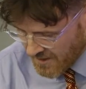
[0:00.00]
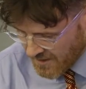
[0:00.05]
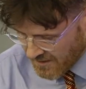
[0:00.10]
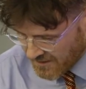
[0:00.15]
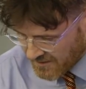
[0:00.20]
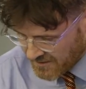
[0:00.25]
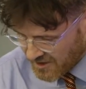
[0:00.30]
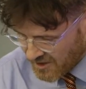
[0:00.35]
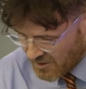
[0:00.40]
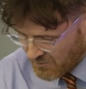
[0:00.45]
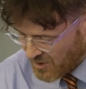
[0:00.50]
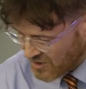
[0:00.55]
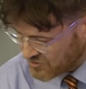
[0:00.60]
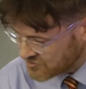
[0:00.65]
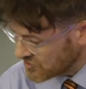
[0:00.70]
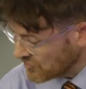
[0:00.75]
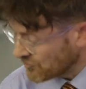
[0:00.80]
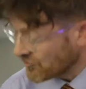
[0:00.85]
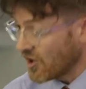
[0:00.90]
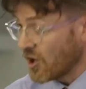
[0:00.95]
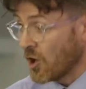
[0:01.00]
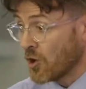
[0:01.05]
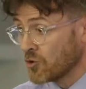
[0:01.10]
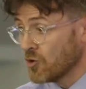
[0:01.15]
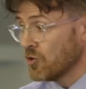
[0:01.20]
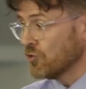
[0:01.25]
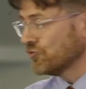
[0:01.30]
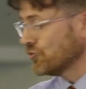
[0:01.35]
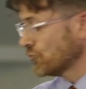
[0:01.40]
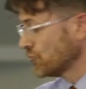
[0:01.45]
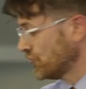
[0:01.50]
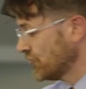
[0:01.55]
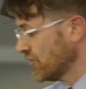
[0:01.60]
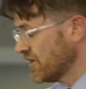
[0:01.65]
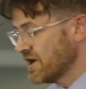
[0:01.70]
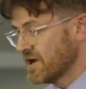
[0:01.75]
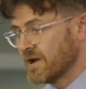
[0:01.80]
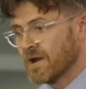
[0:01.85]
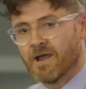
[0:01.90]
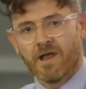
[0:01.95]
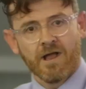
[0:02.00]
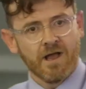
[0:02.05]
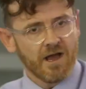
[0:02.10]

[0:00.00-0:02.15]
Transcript: in Greater Manchester. I would also say,